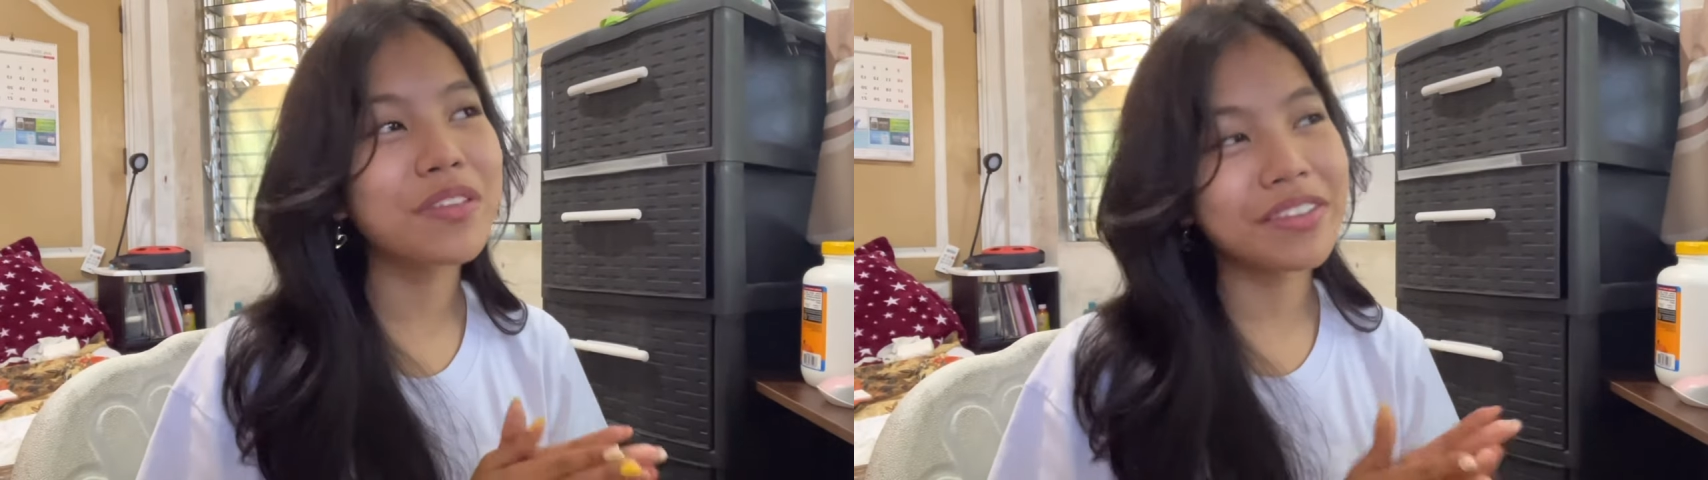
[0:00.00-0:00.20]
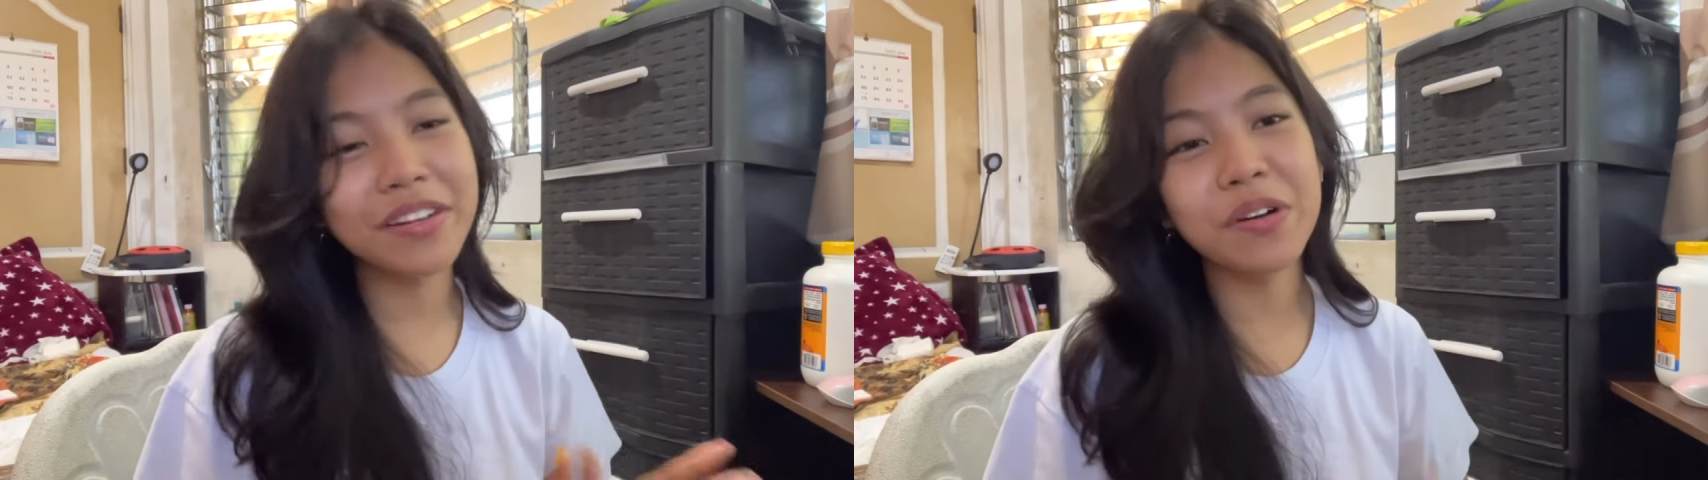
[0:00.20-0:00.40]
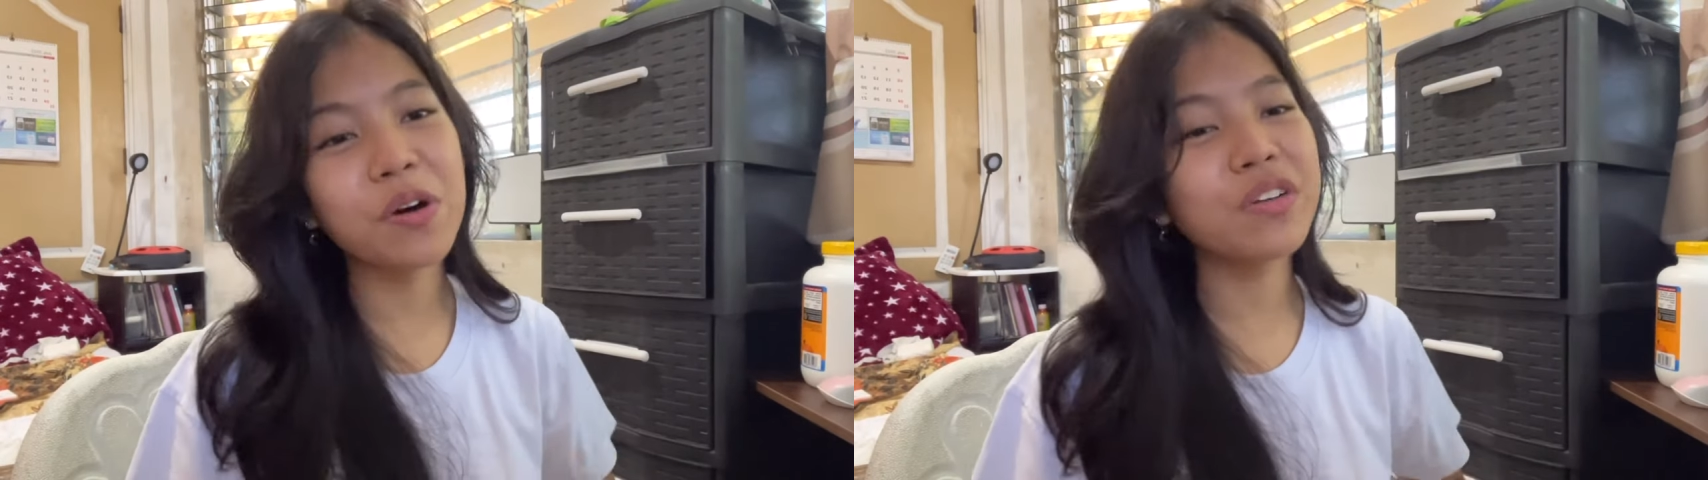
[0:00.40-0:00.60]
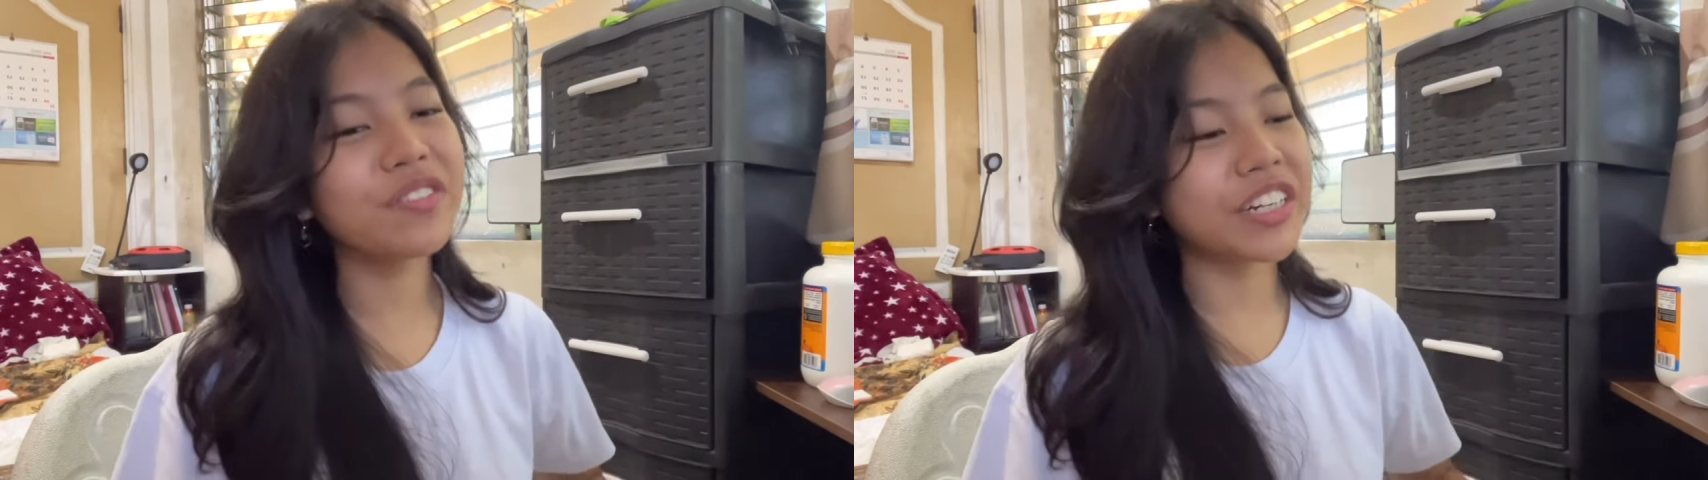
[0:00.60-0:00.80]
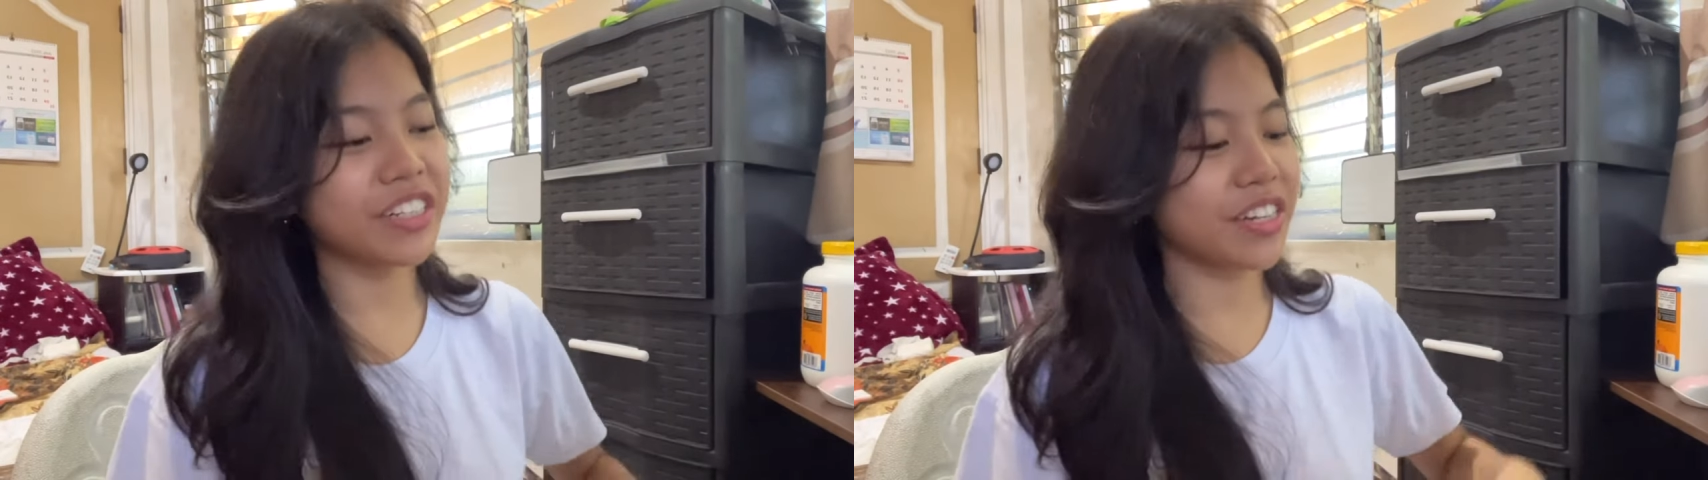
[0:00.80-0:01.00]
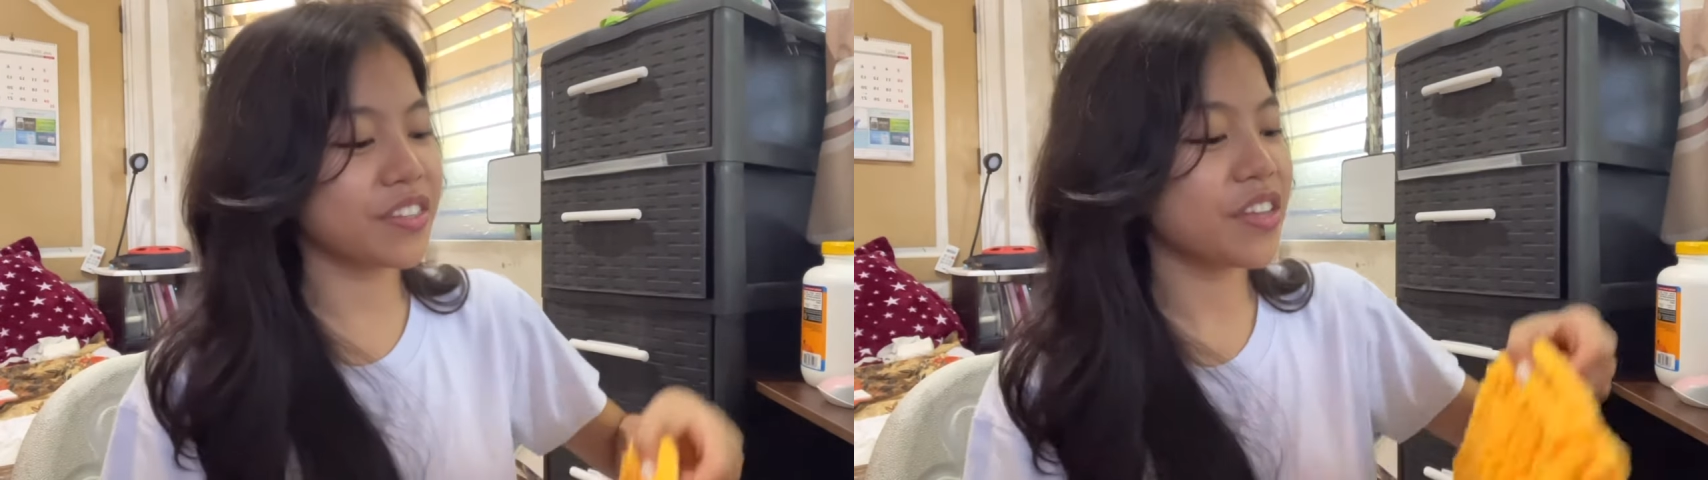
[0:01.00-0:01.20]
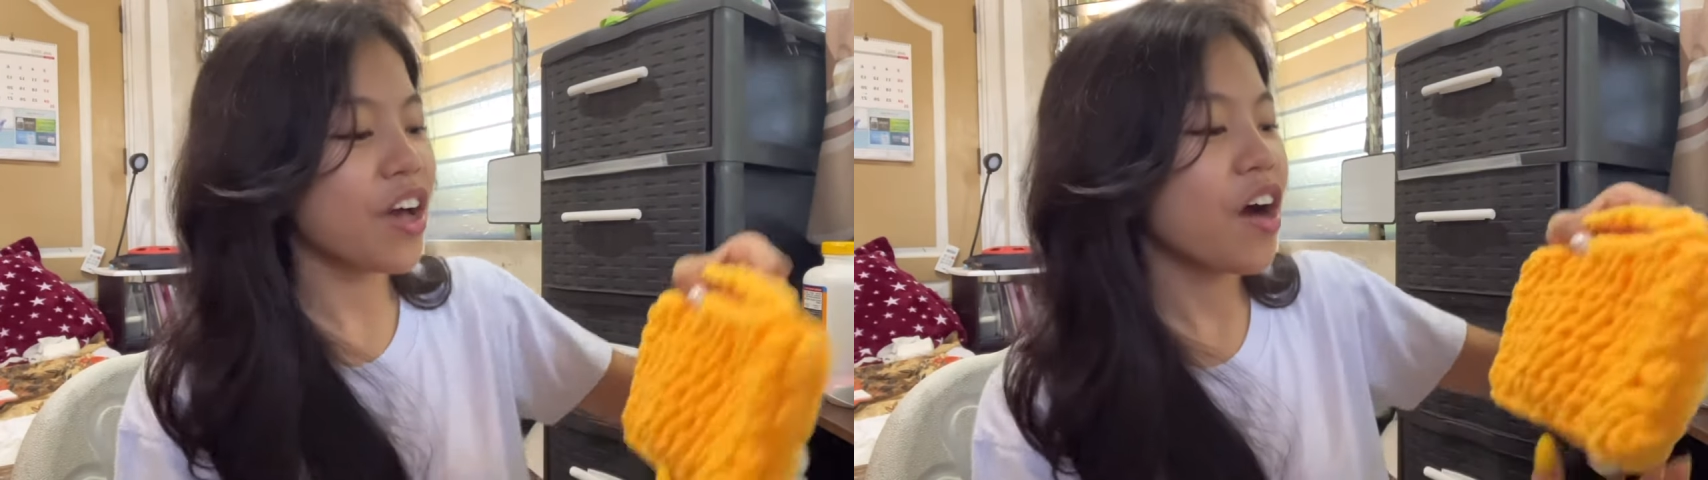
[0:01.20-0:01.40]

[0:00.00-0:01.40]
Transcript: to see your own versions